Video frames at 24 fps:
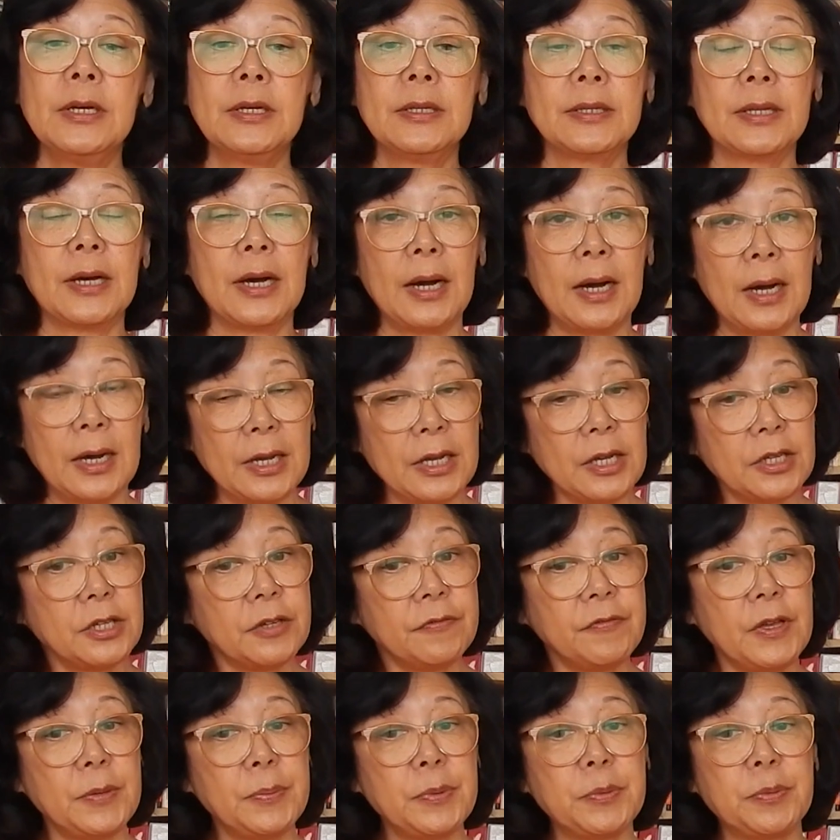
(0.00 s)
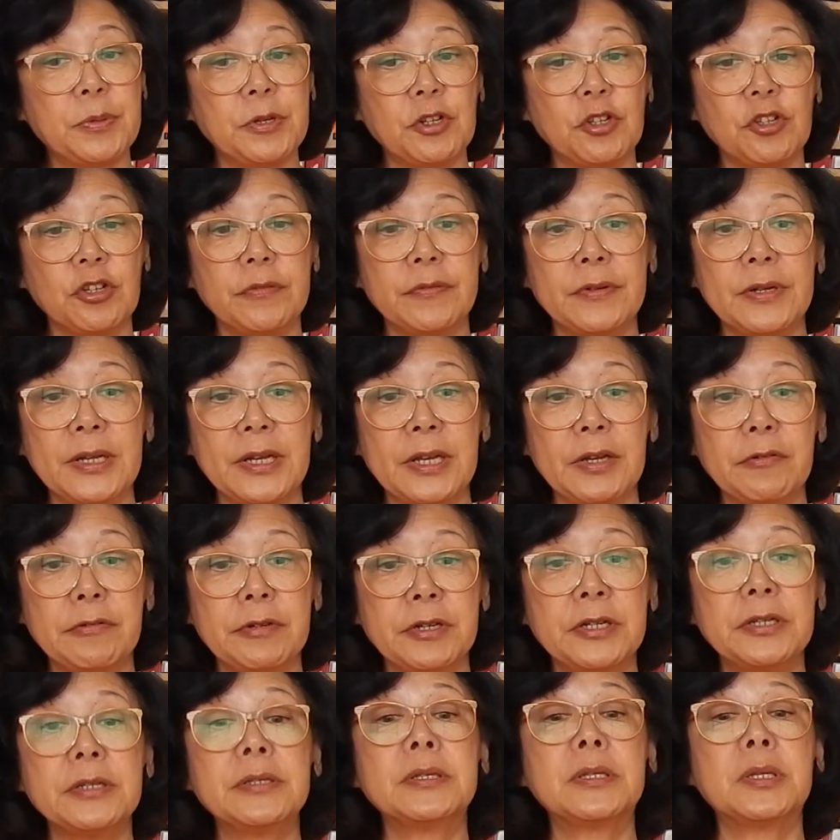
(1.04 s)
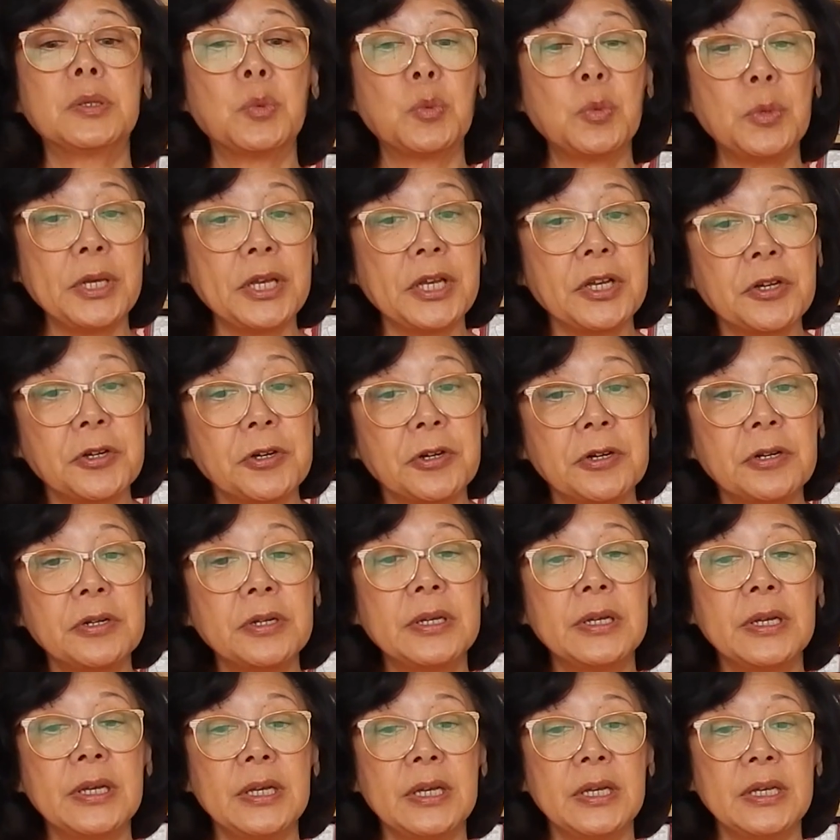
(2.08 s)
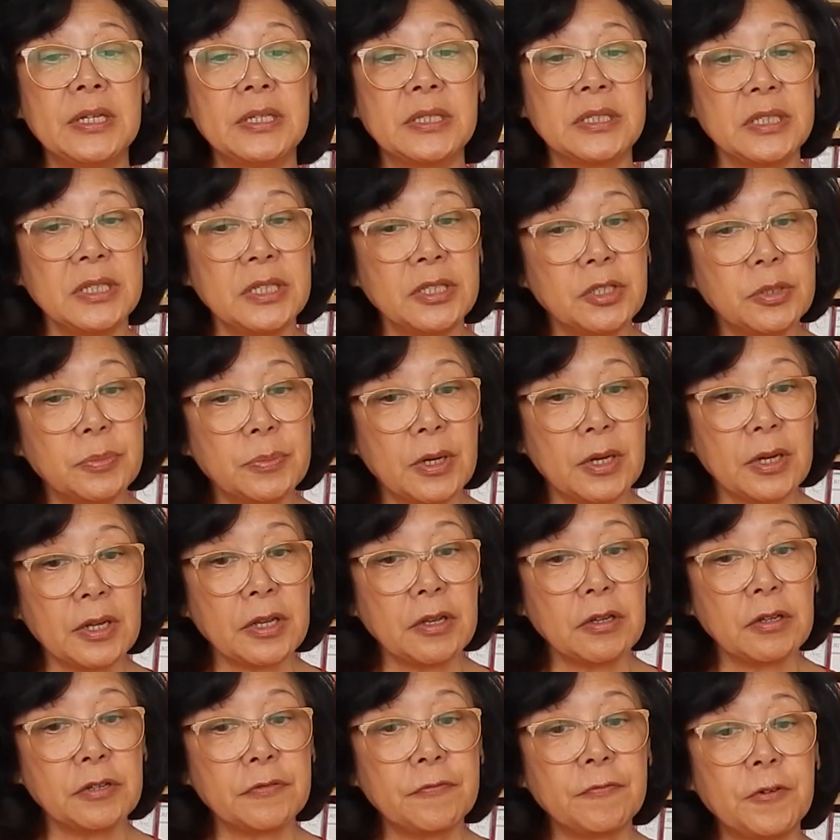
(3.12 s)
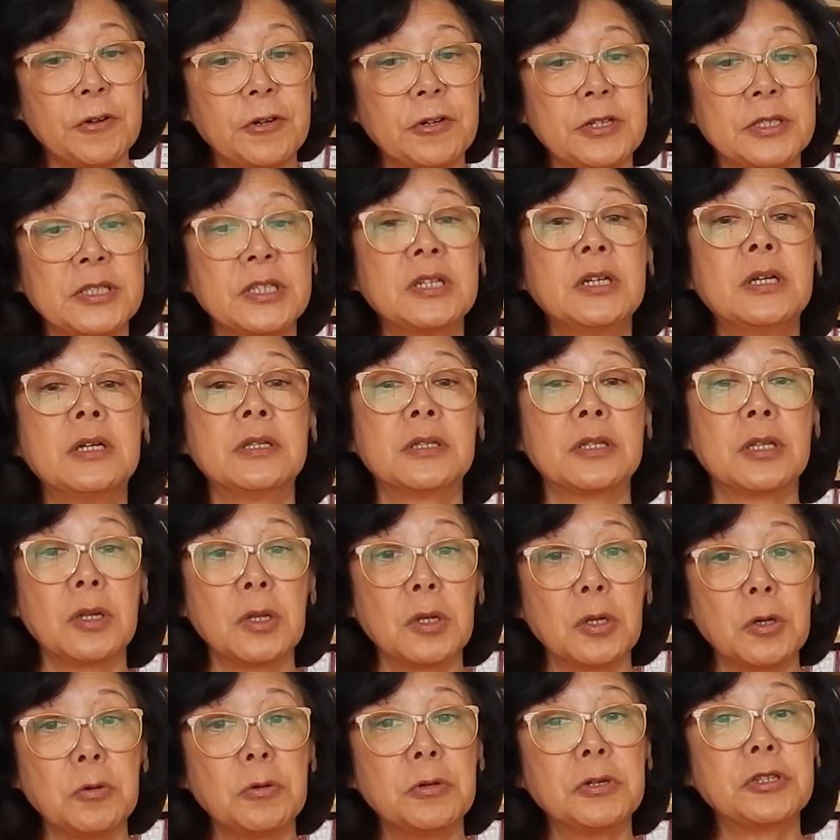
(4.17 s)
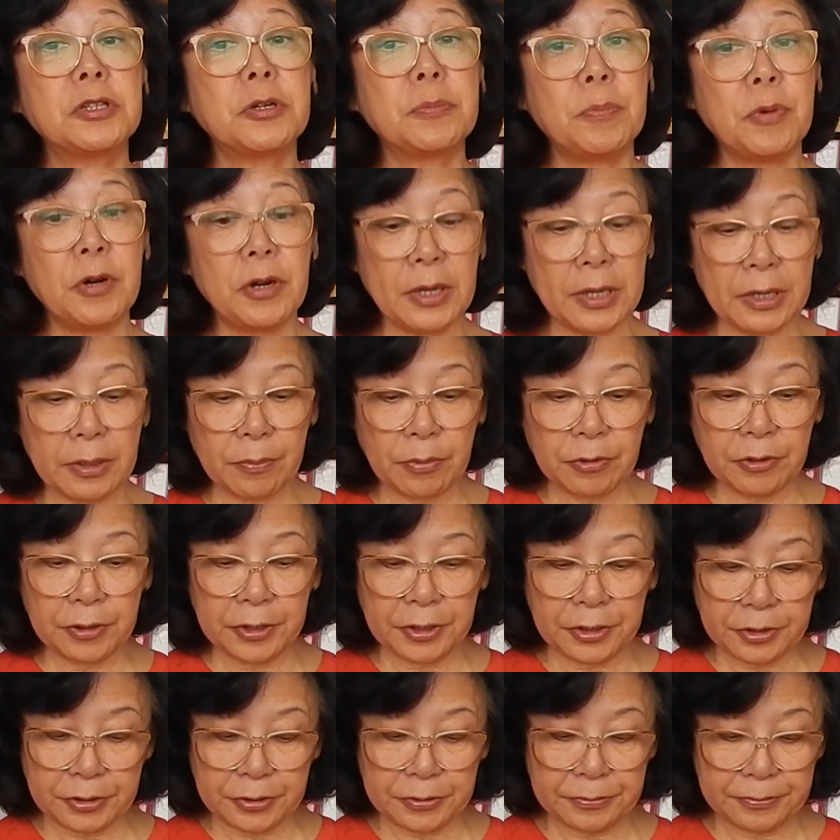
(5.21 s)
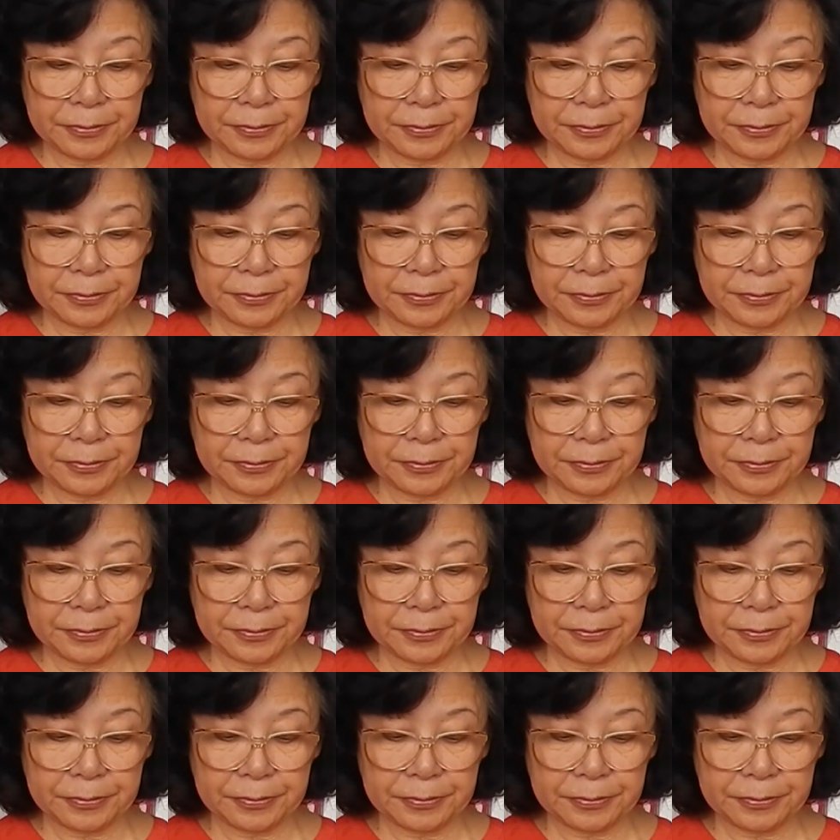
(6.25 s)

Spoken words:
The higher the vapor pressure of a liquid, the weaker its intermolecular force, the lower the boiling point.